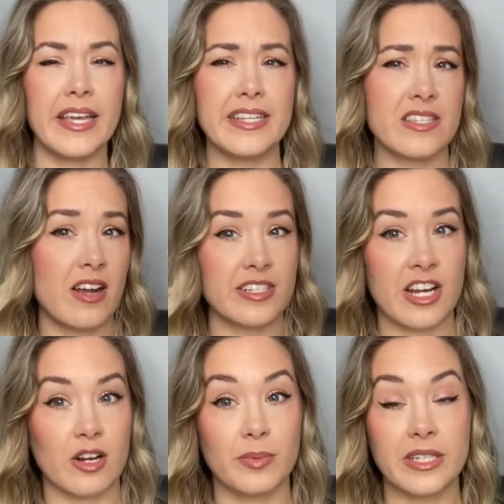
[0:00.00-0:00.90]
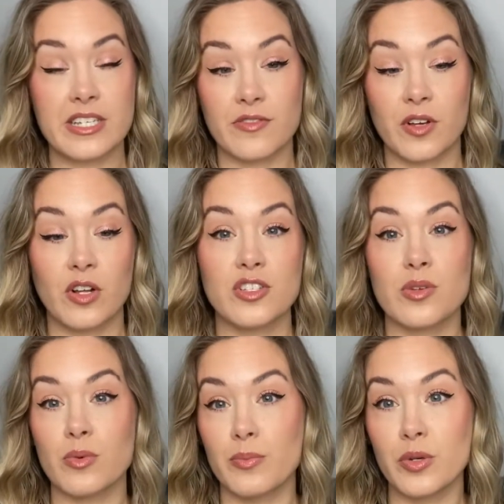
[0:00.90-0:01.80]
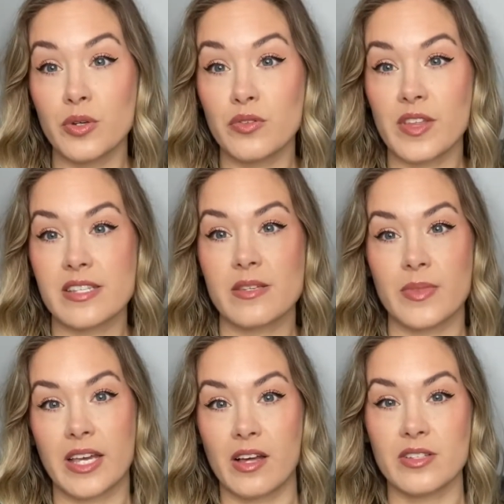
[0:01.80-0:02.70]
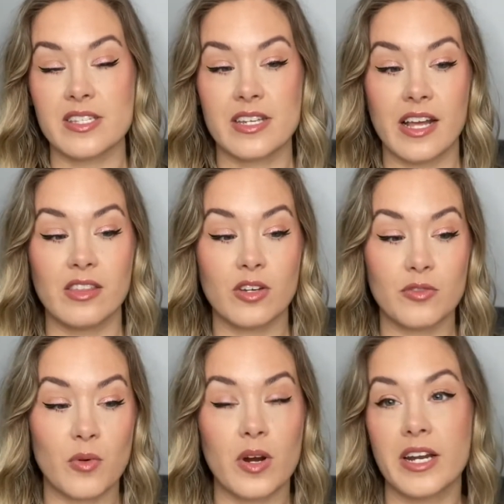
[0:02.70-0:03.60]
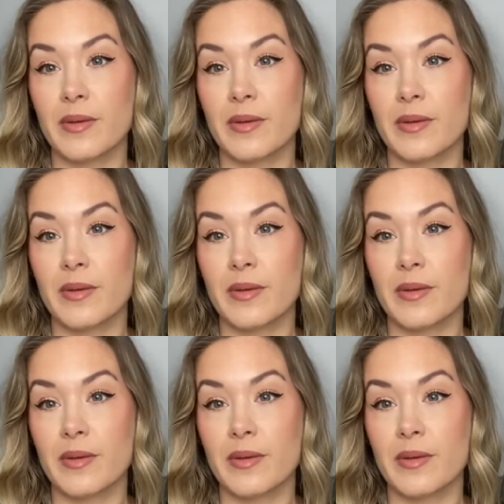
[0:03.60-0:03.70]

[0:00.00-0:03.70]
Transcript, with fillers: It's not terribly difficult to remove. That's something else that I look for in